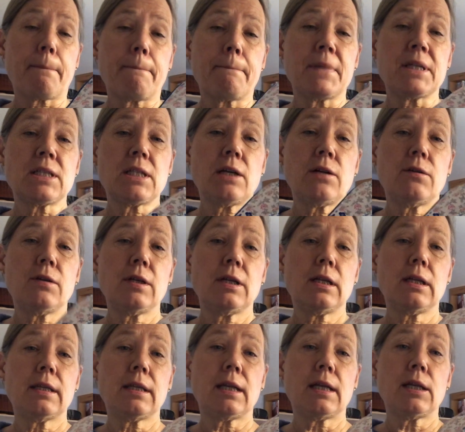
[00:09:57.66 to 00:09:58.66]

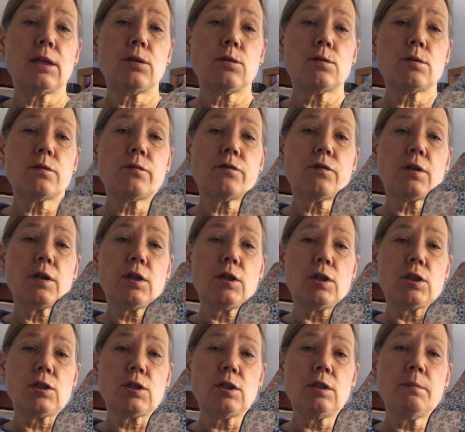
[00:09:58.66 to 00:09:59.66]
material that I used for a
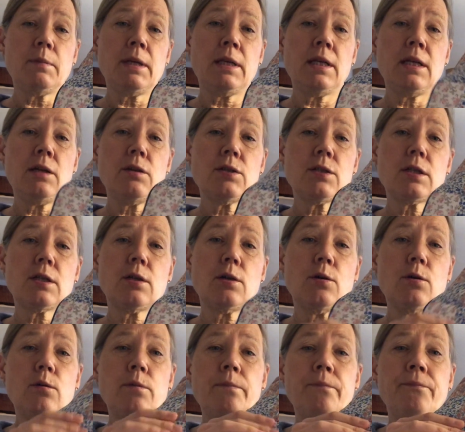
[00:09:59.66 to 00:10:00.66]
curtain many years
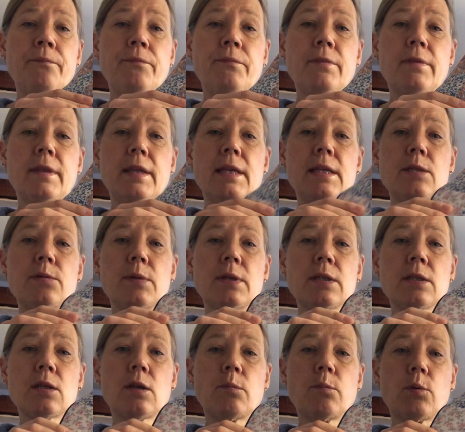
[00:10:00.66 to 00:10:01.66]
ago. These
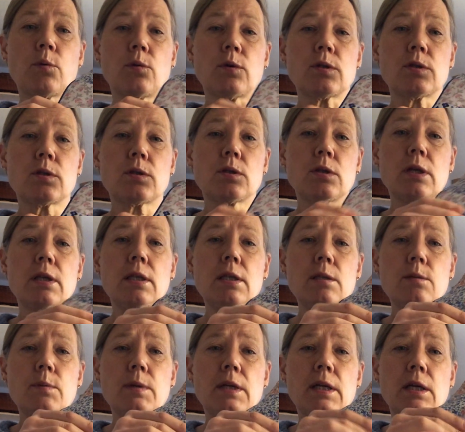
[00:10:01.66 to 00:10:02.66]
ones are bought. Yeah,
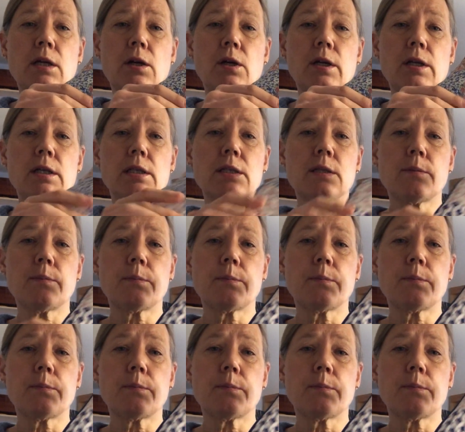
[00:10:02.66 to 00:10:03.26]
this one I got as